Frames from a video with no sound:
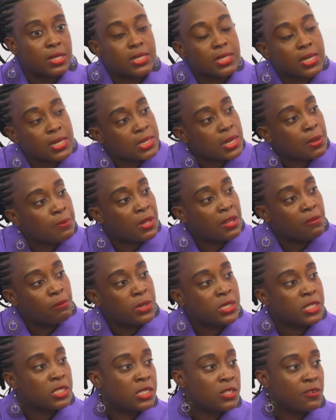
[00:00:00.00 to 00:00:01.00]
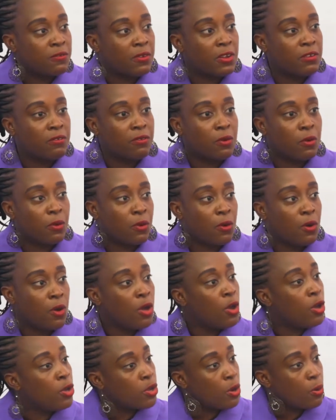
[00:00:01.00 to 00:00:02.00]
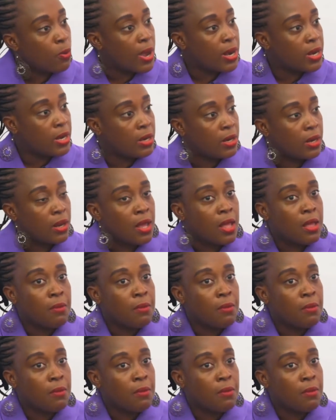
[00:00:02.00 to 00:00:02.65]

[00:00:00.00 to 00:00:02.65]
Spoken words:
set up the emergency fund for your wedding.